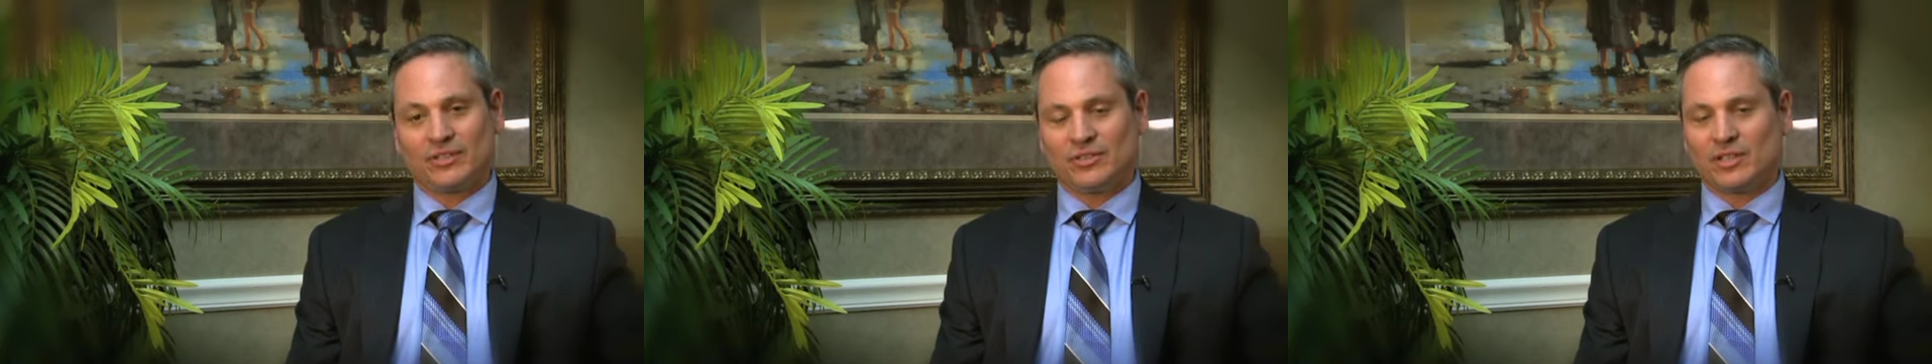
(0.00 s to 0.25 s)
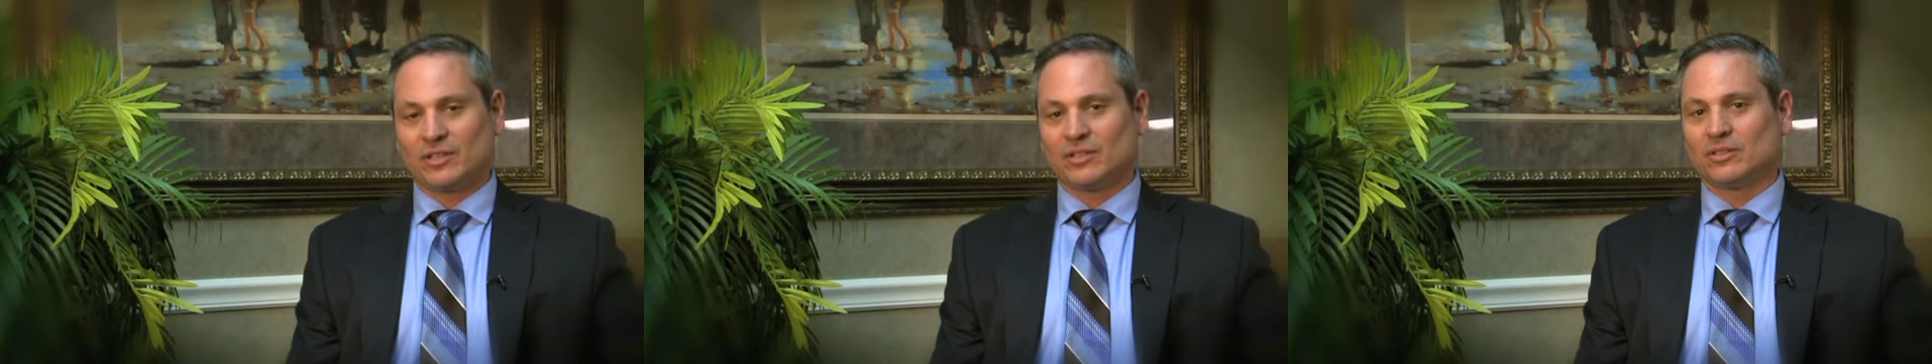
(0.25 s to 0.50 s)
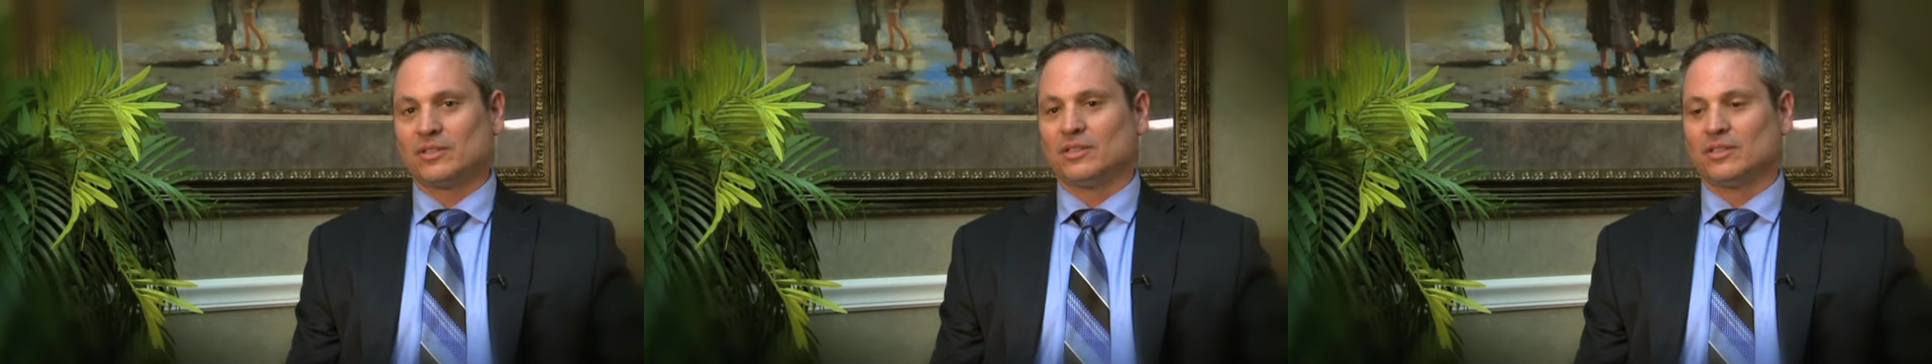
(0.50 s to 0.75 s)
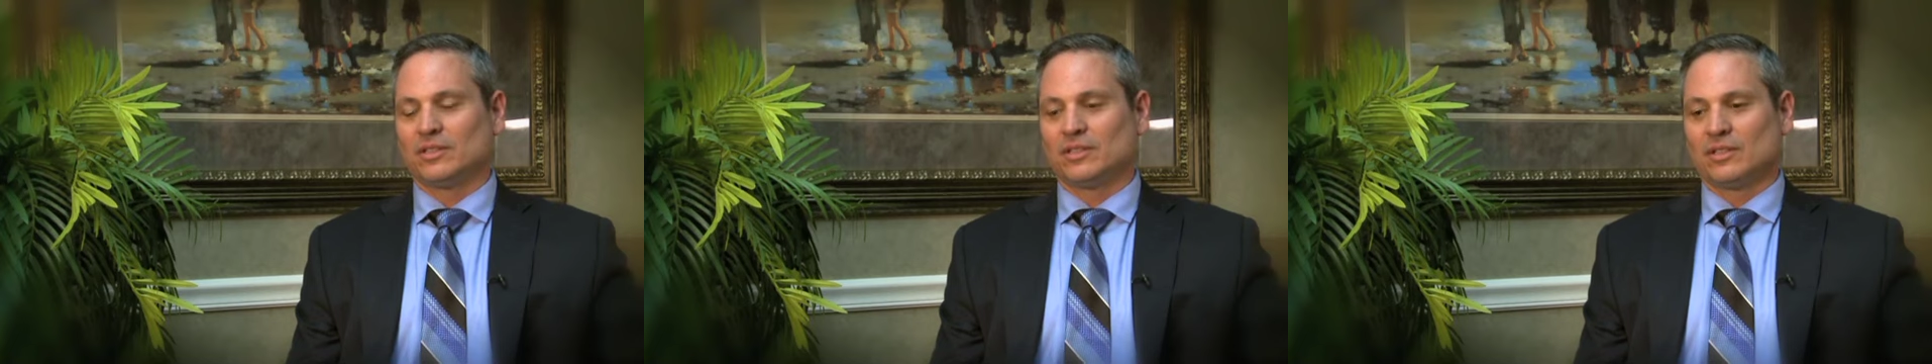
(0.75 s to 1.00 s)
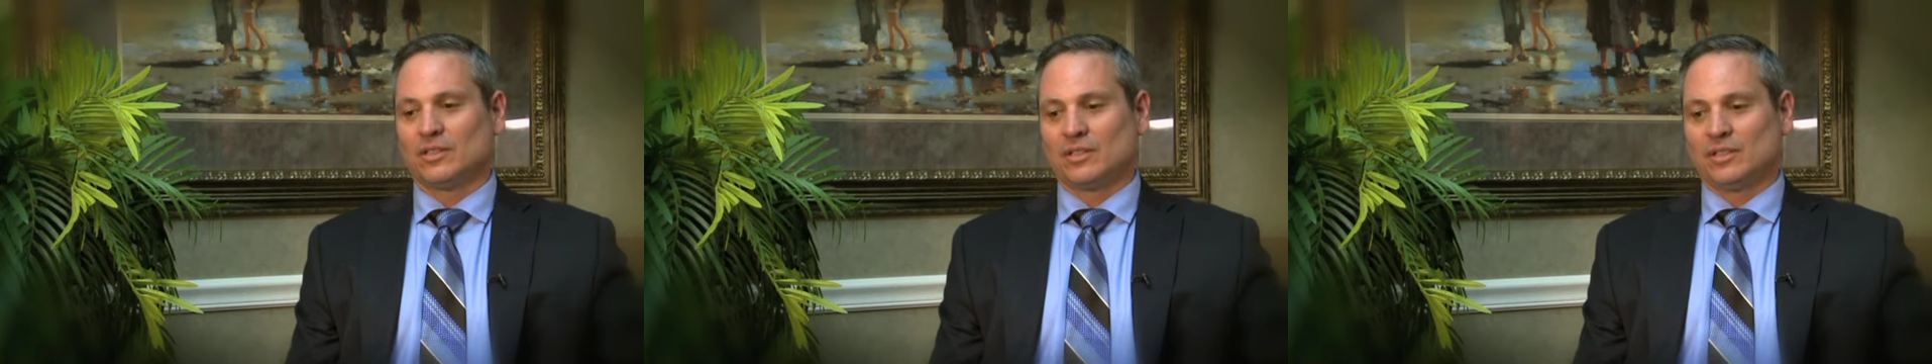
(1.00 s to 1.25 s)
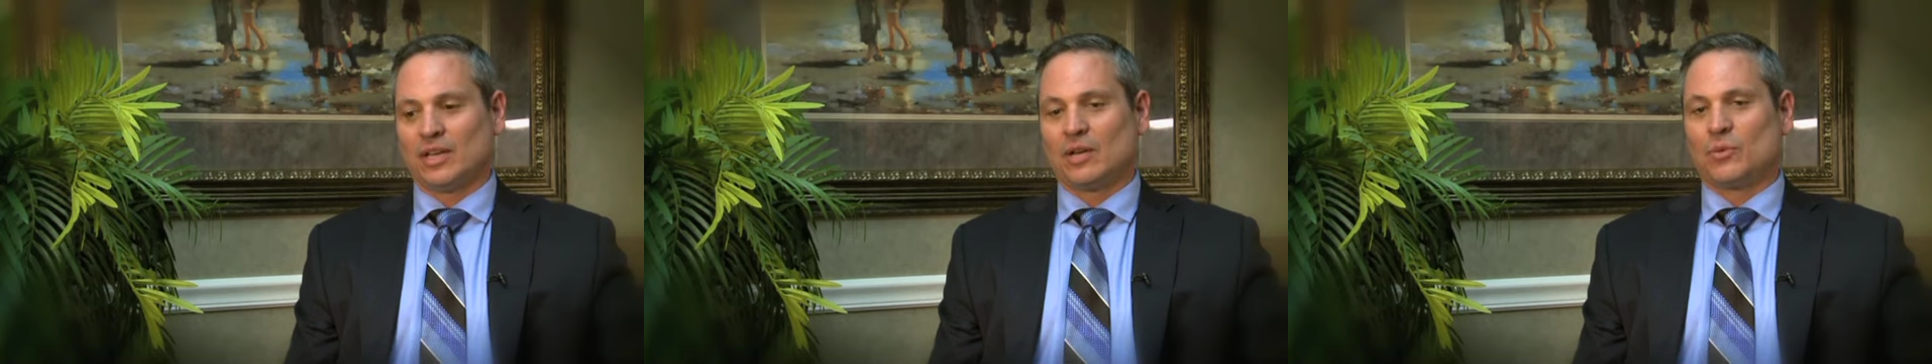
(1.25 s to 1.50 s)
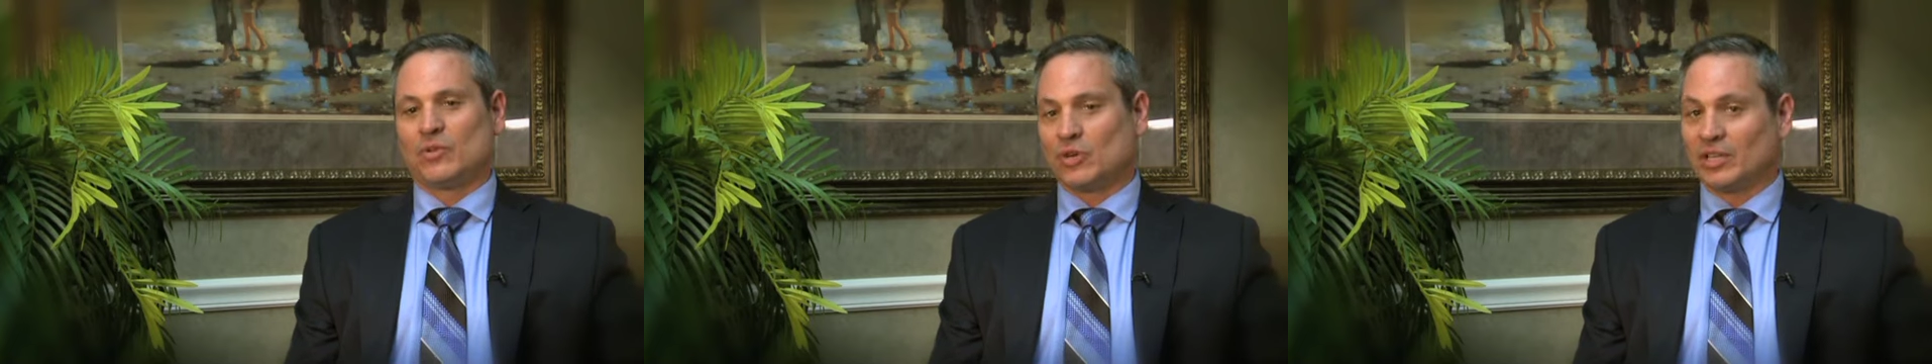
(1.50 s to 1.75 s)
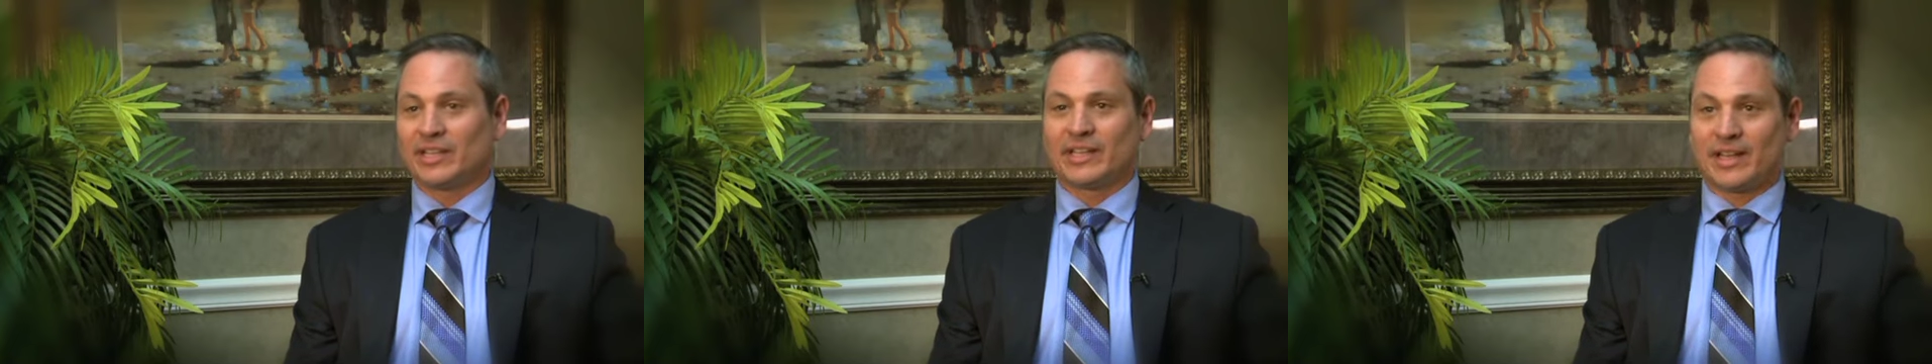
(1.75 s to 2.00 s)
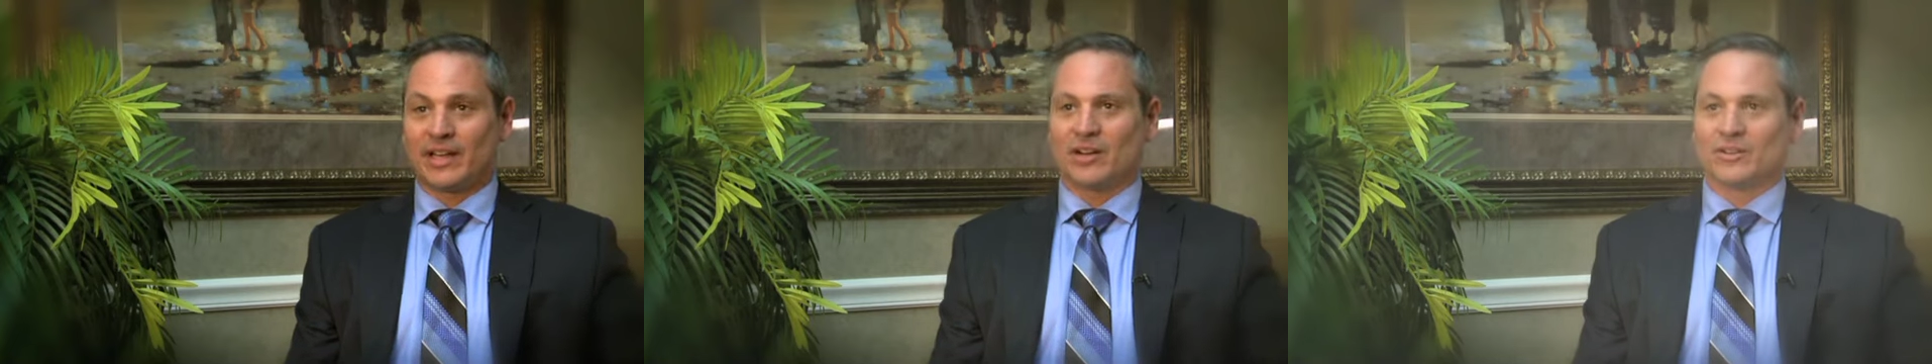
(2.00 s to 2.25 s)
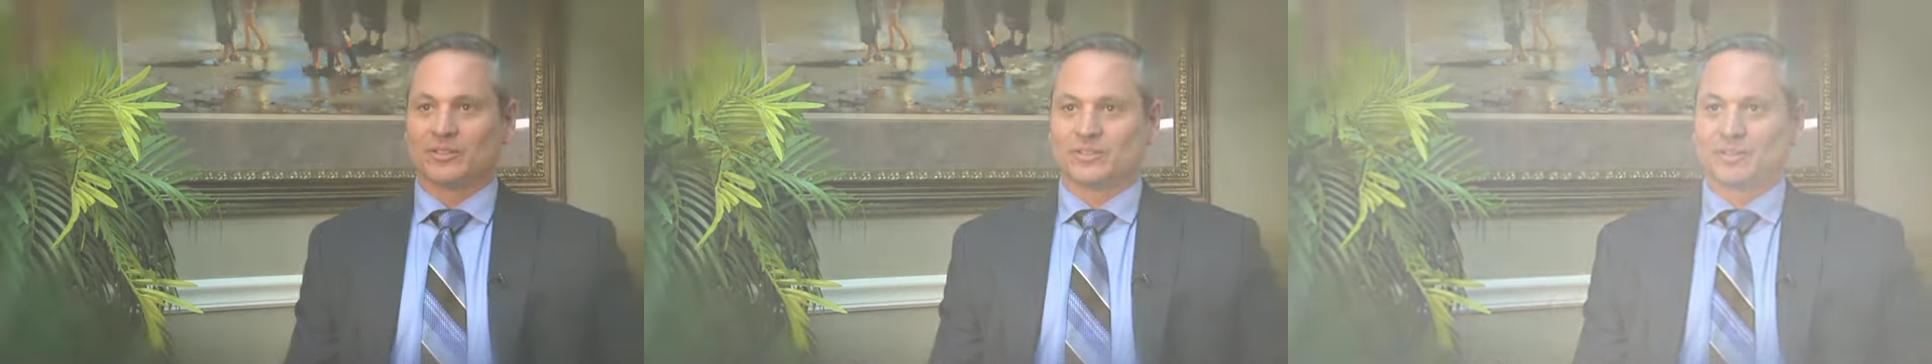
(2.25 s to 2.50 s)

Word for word: skilled, and we really care.